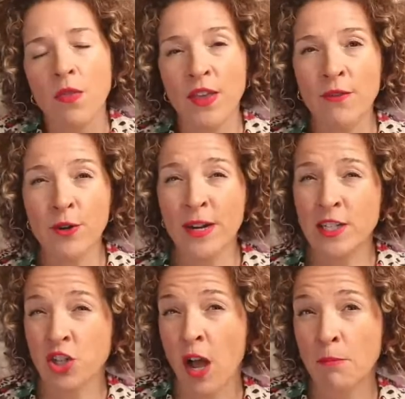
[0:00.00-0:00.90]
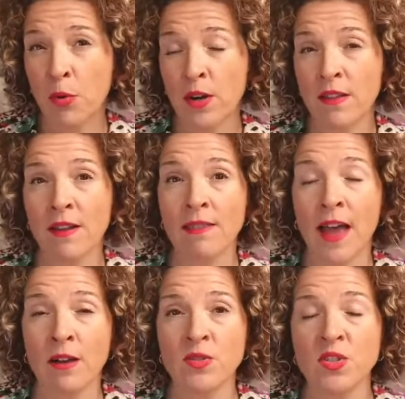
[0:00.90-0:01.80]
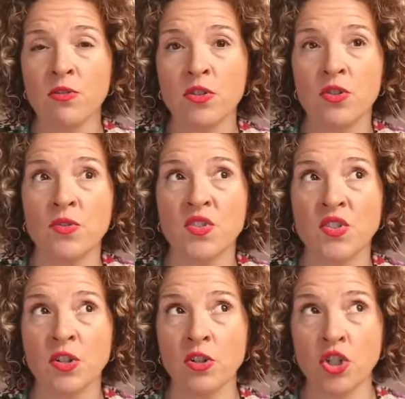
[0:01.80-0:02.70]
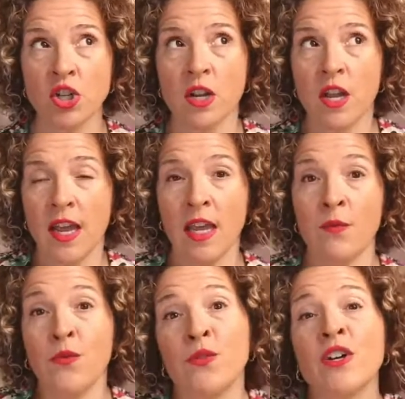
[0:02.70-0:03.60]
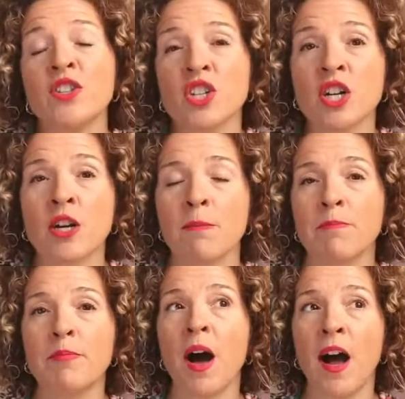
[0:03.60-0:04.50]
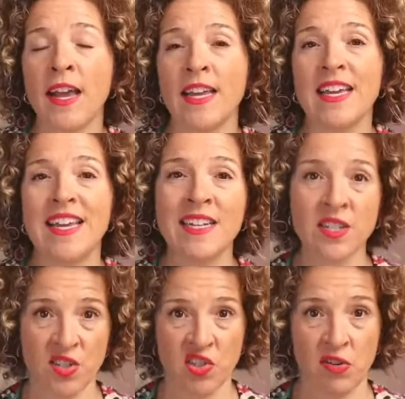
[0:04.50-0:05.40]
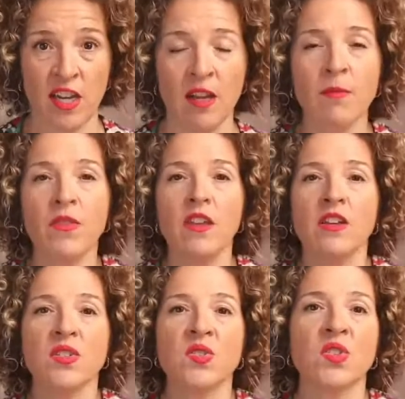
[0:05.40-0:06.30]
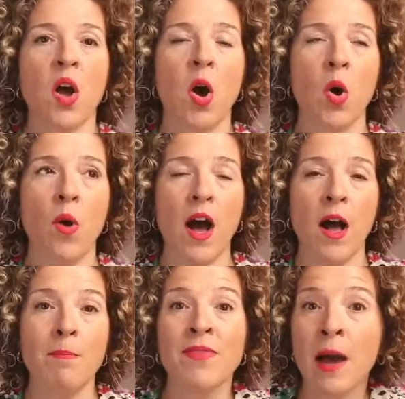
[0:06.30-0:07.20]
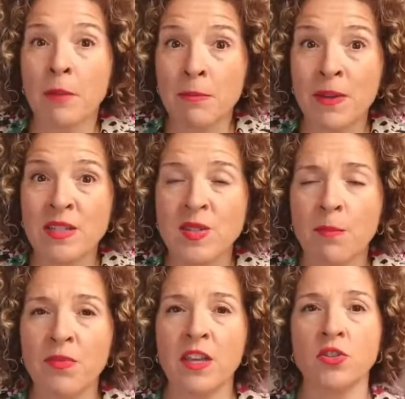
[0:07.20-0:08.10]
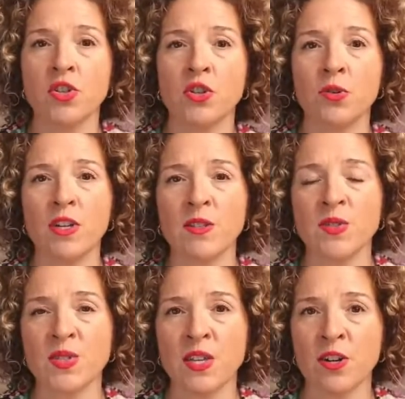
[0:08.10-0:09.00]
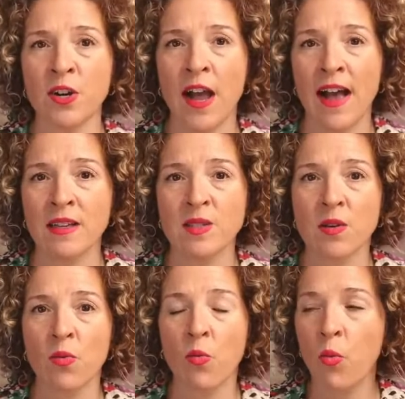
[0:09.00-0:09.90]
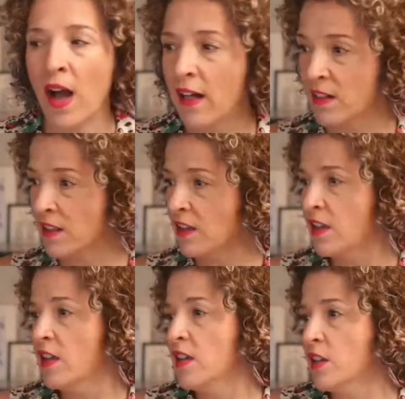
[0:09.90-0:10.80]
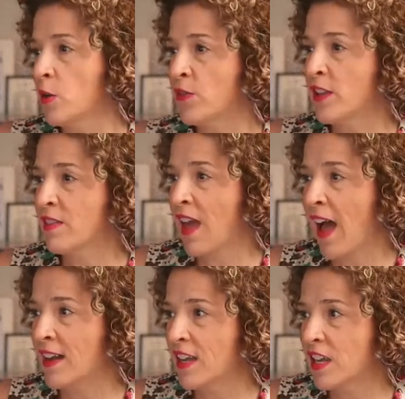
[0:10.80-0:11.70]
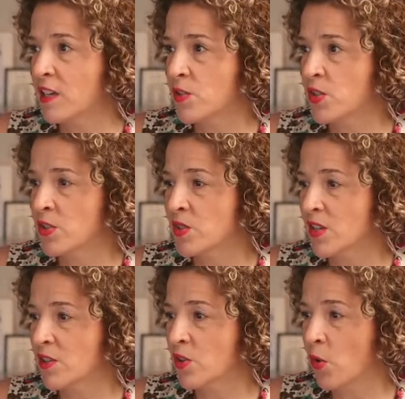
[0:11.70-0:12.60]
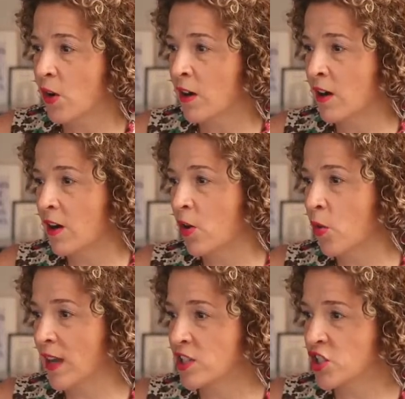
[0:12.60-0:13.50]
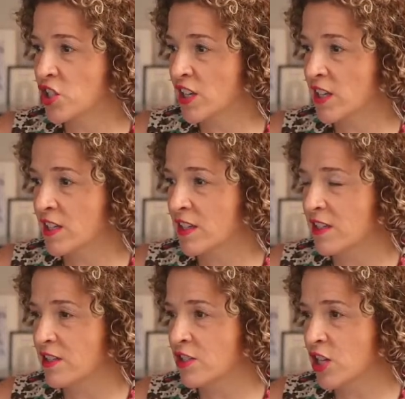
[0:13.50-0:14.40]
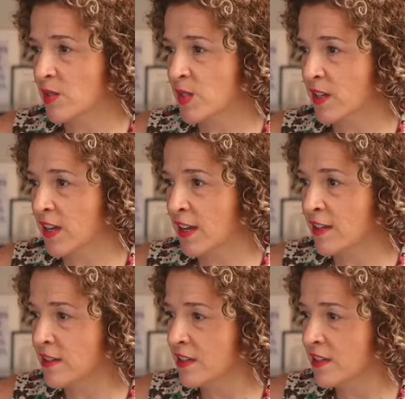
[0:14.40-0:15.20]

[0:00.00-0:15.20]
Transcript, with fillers: They have a great job board that allows you to search and filter by industry. So um, that might be something to consider as well. Hopefully that answers your question, Jessica.